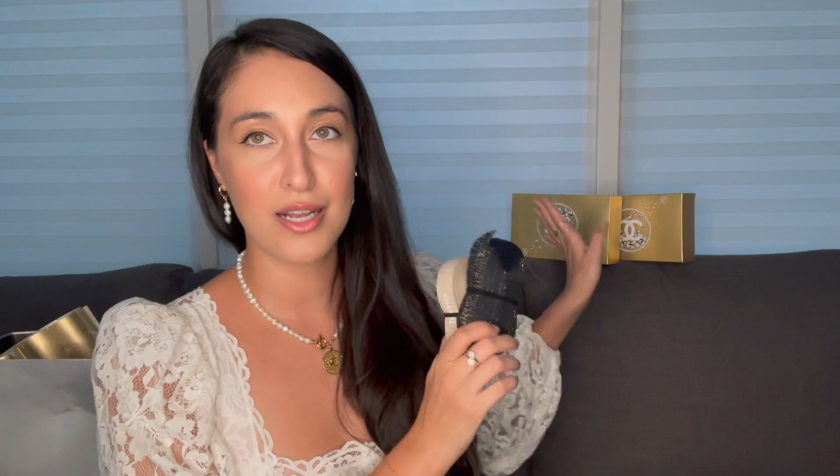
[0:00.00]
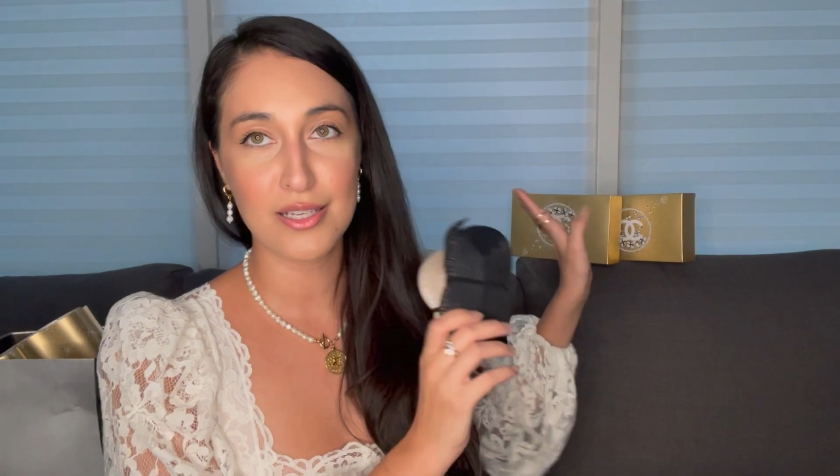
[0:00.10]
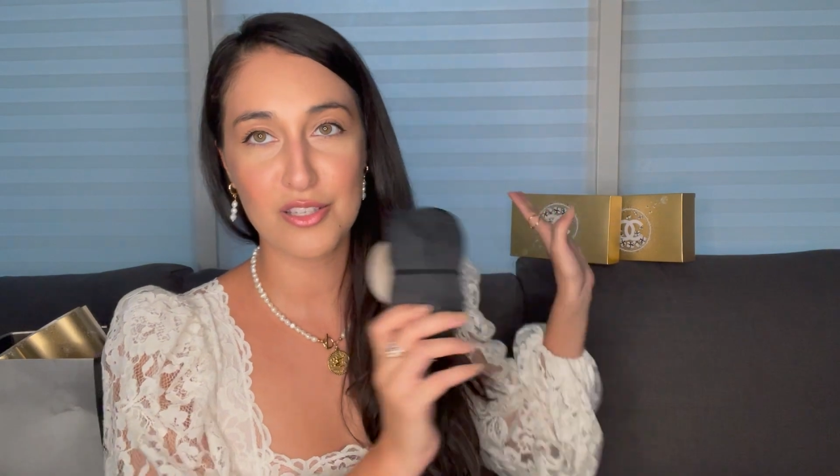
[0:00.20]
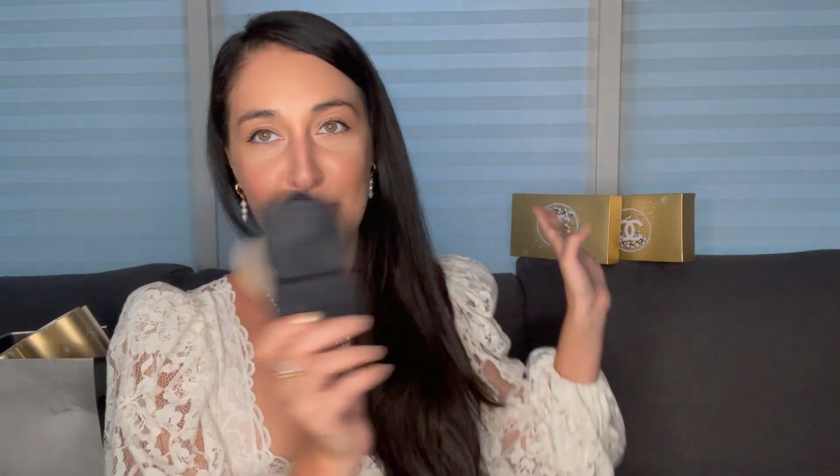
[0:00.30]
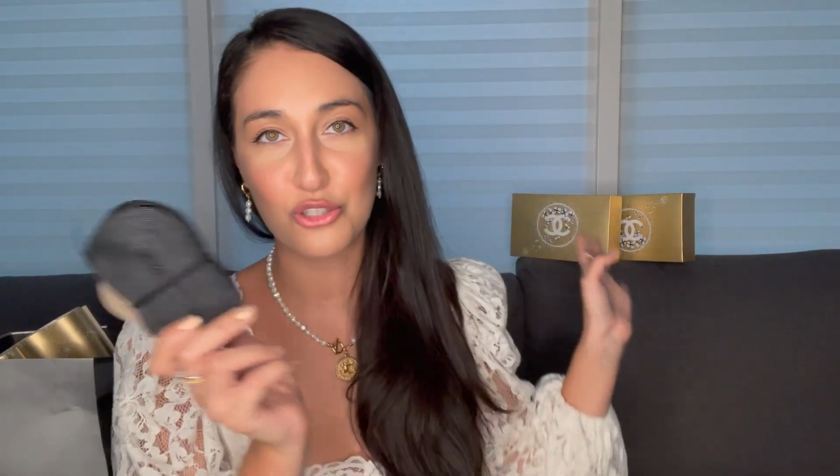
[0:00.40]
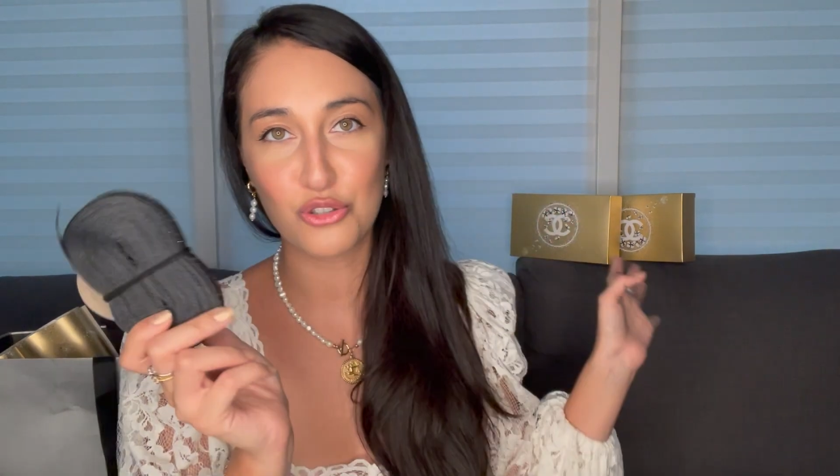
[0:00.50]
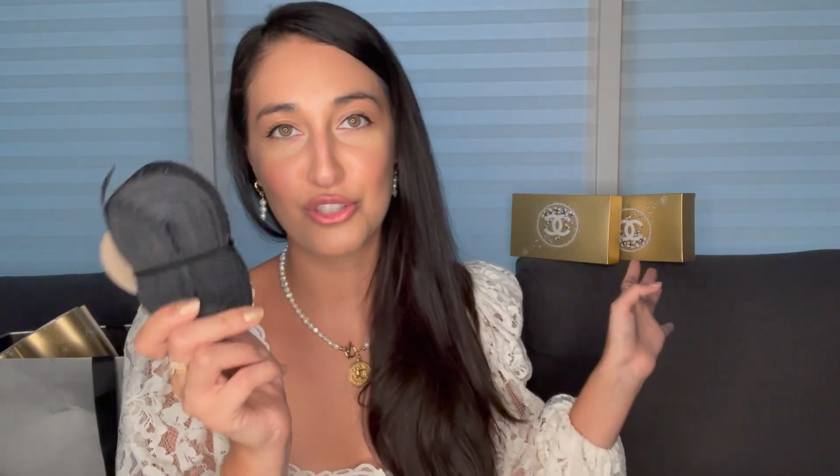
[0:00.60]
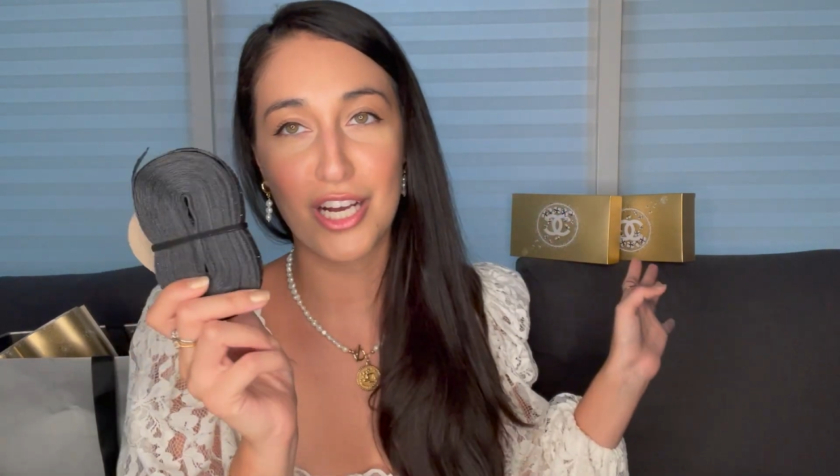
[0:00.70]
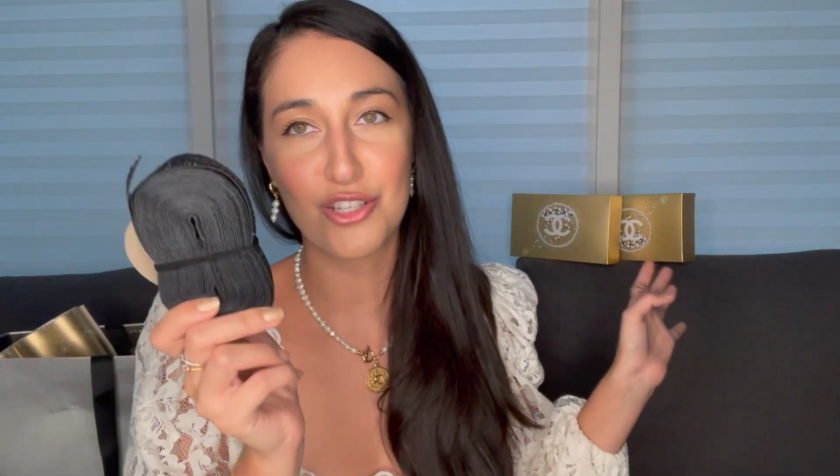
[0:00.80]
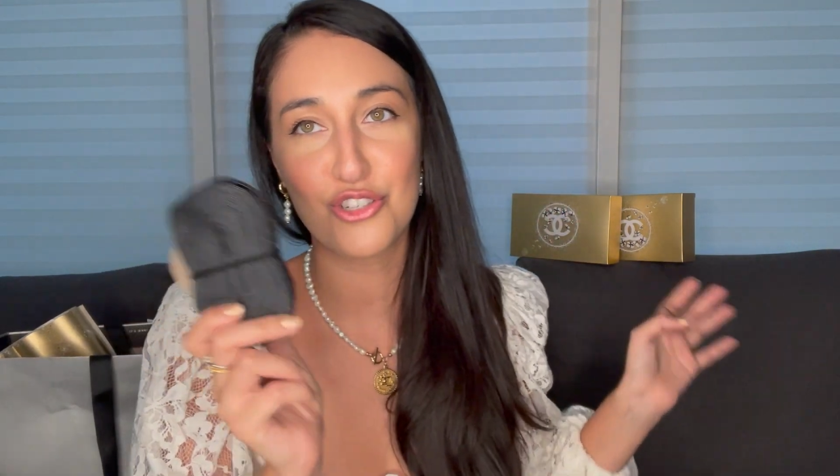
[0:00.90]
special
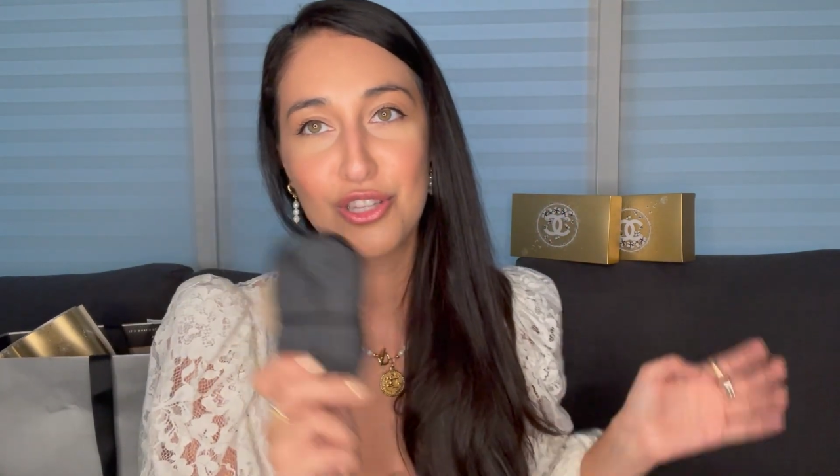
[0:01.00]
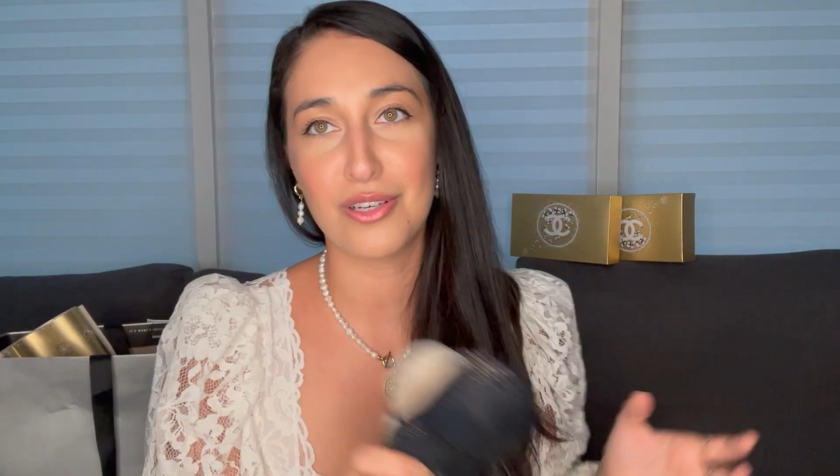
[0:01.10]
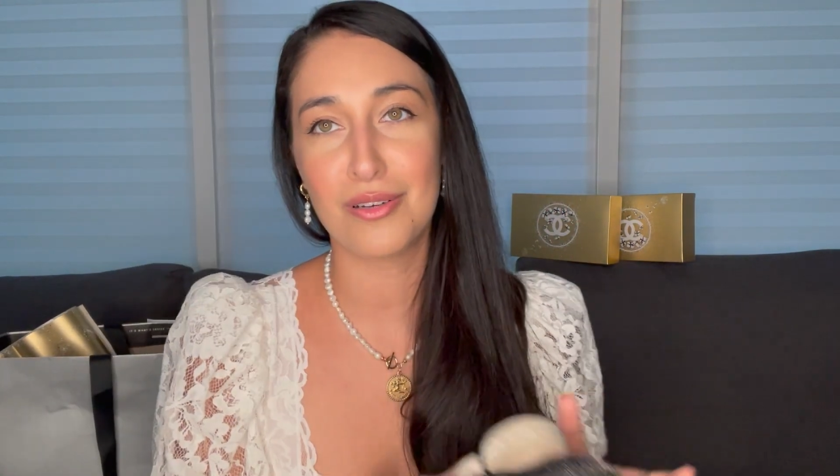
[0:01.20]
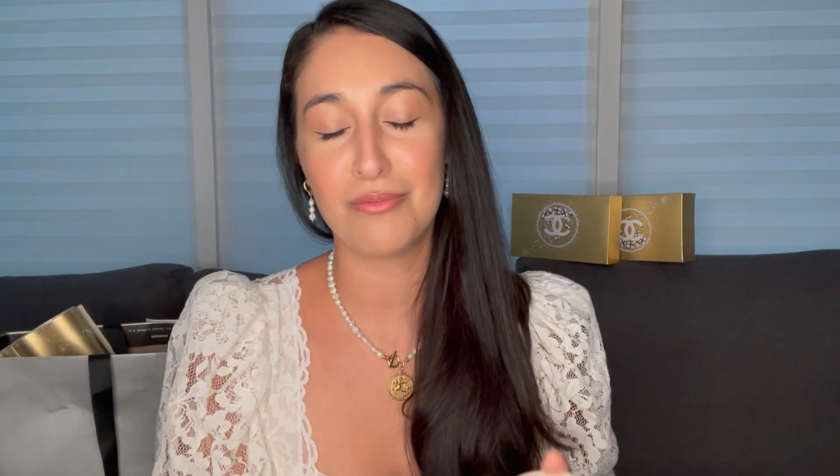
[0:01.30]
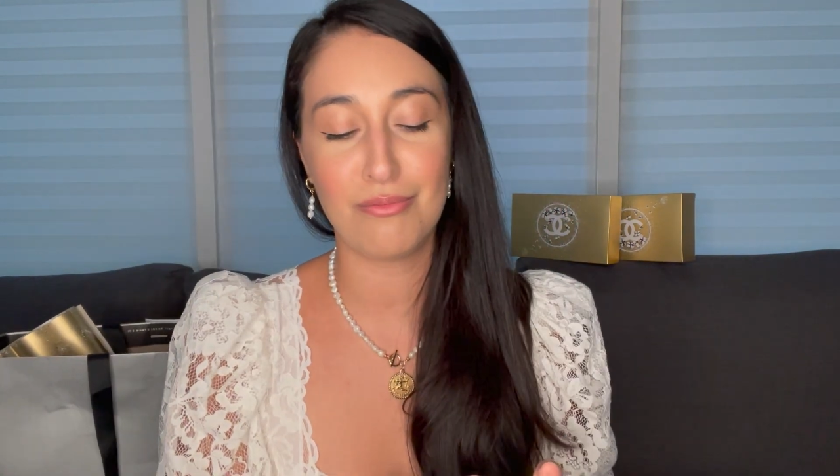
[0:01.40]
touch, the